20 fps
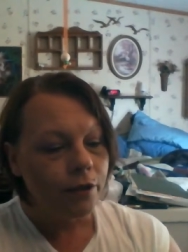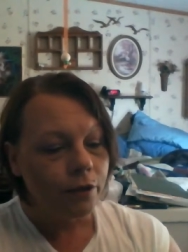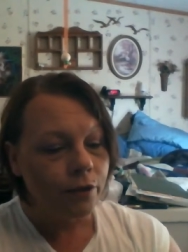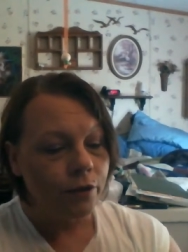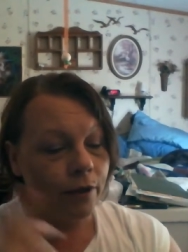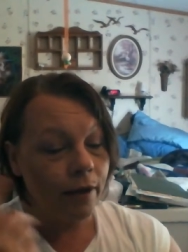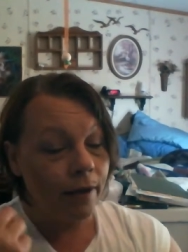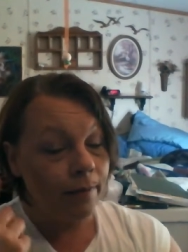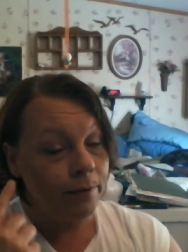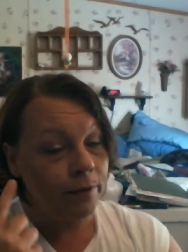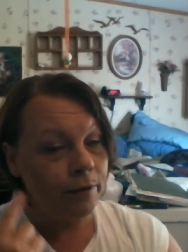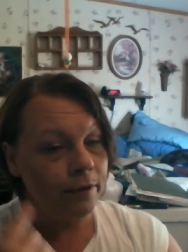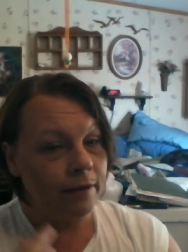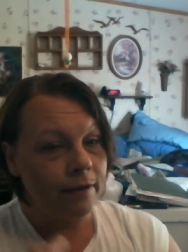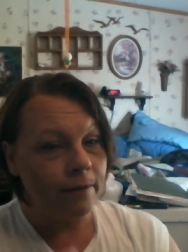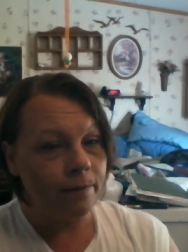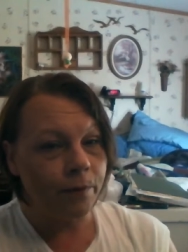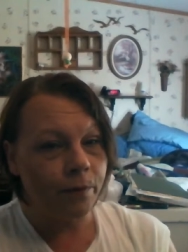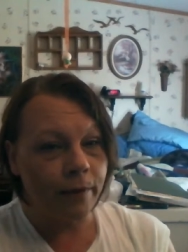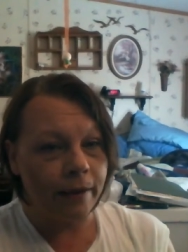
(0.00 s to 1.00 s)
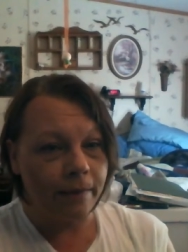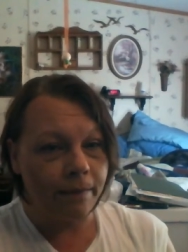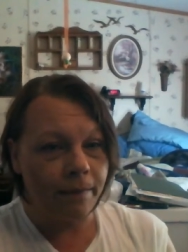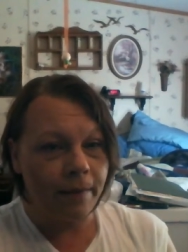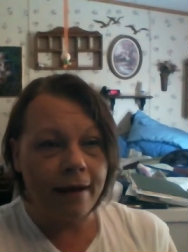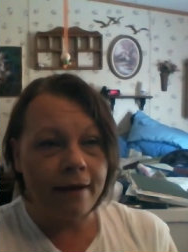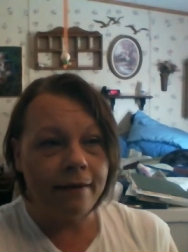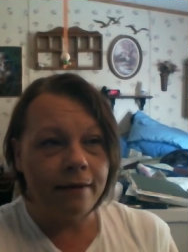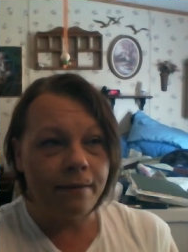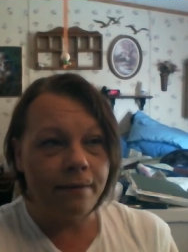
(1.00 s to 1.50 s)
So I'm doing some quick
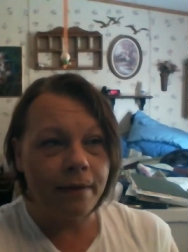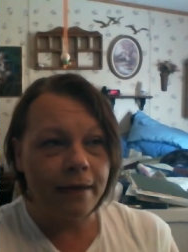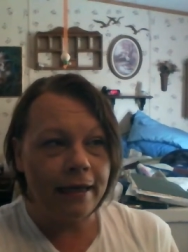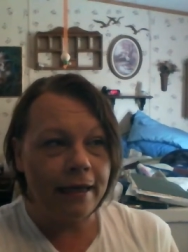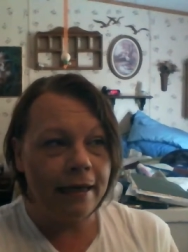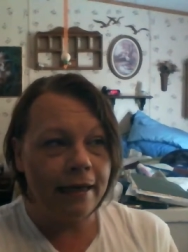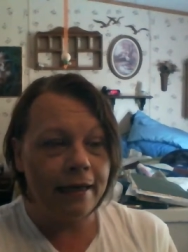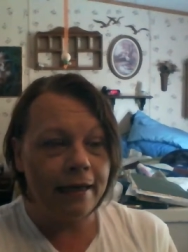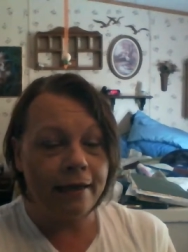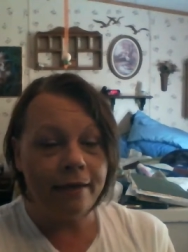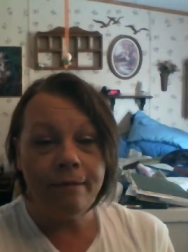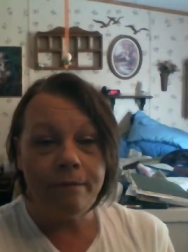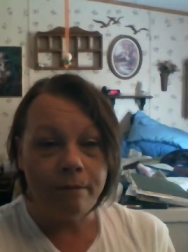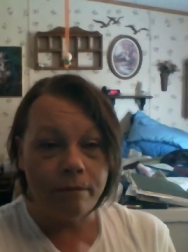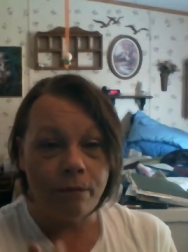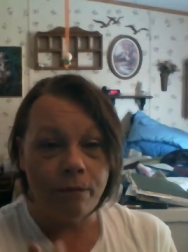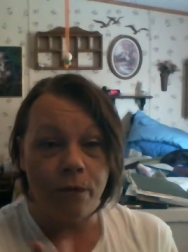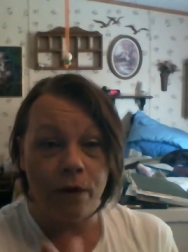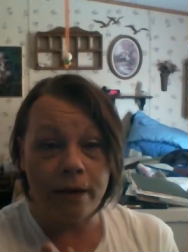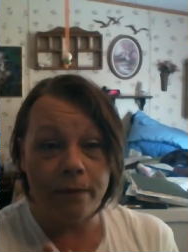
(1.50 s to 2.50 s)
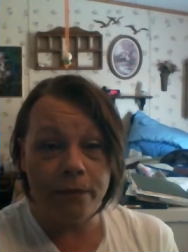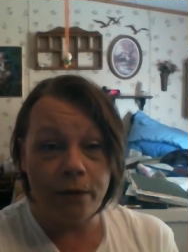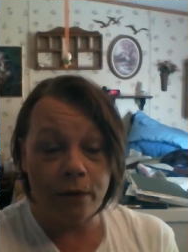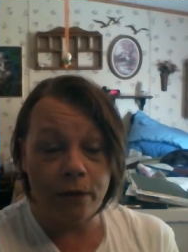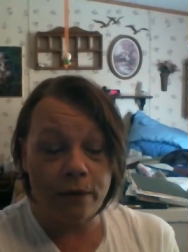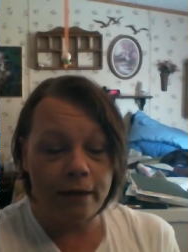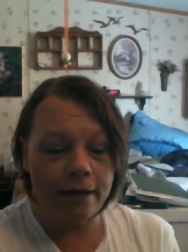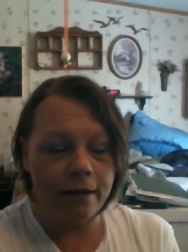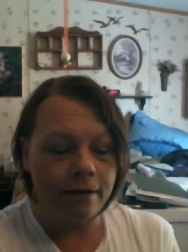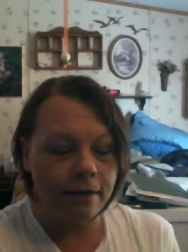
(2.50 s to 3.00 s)
math in my head while I'm
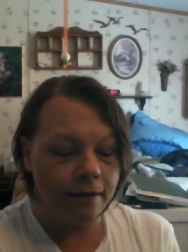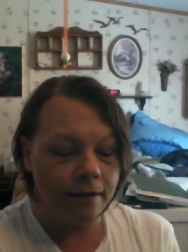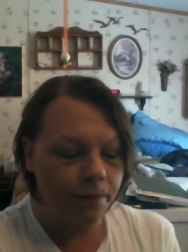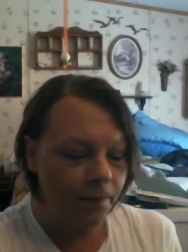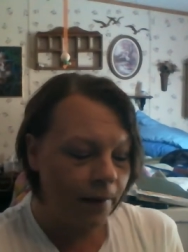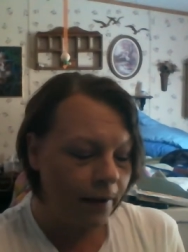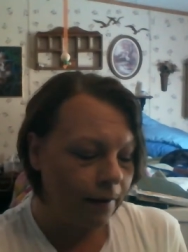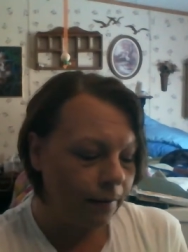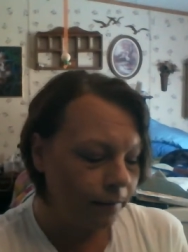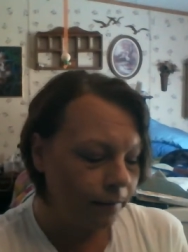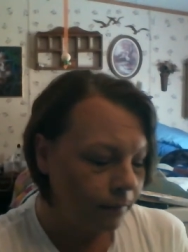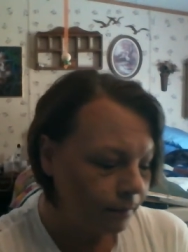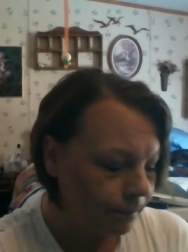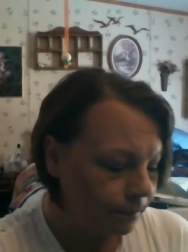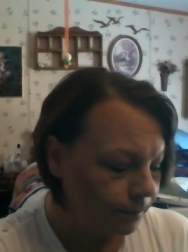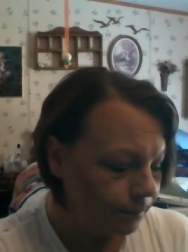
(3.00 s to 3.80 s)
choking on this bug,